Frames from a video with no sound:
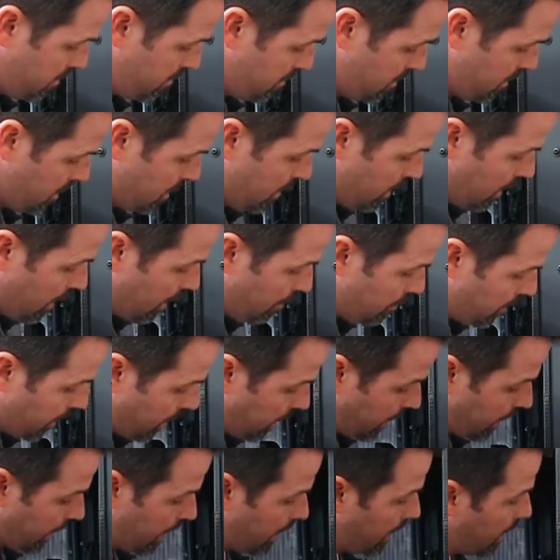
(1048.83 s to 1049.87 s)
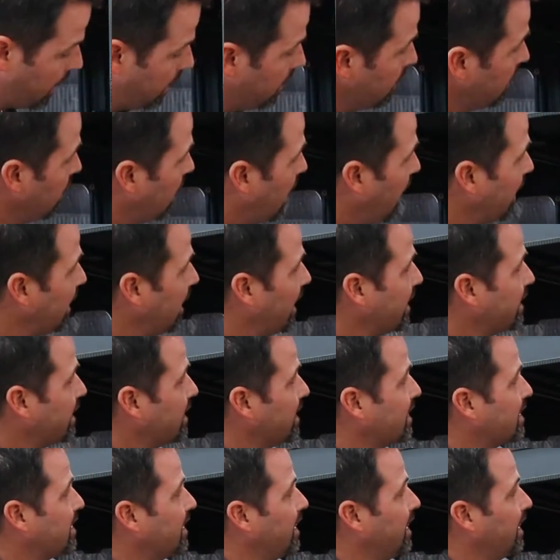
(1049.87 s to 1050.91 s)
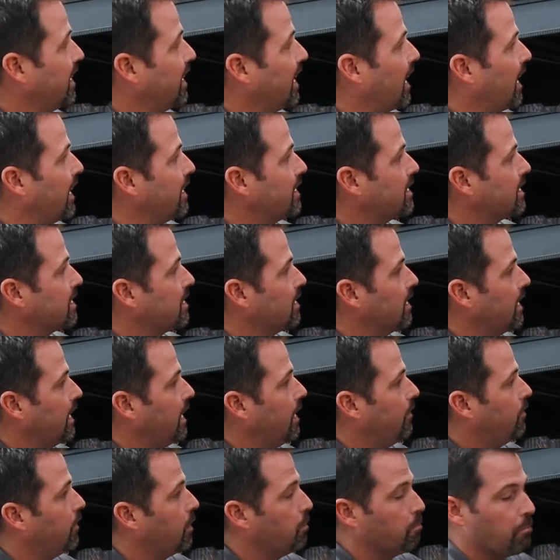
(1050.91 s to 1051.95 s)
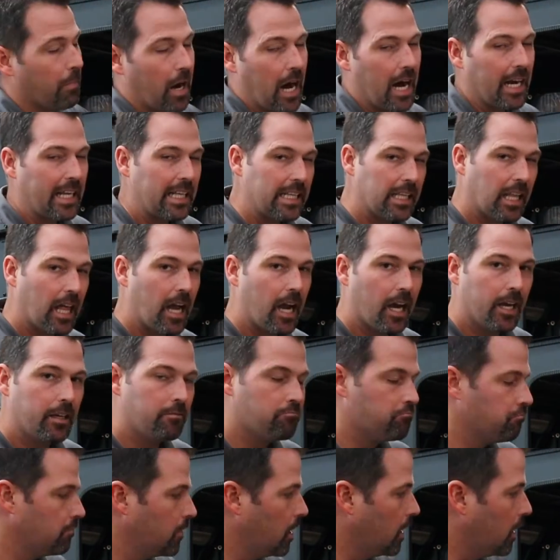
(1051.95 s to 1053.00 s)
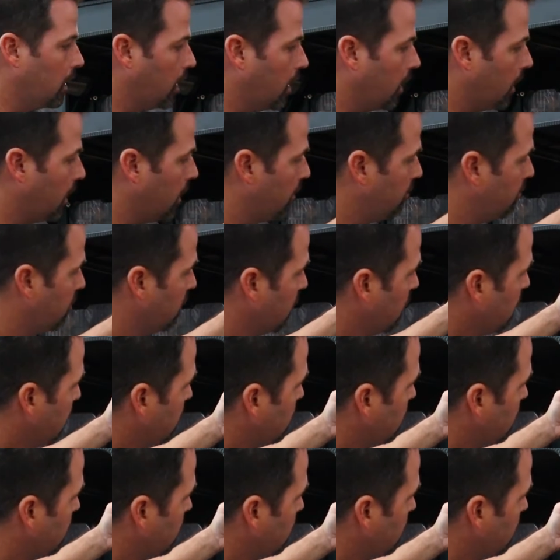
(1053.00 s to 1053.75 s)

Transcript: I'm going to I like to see a nice even body line. I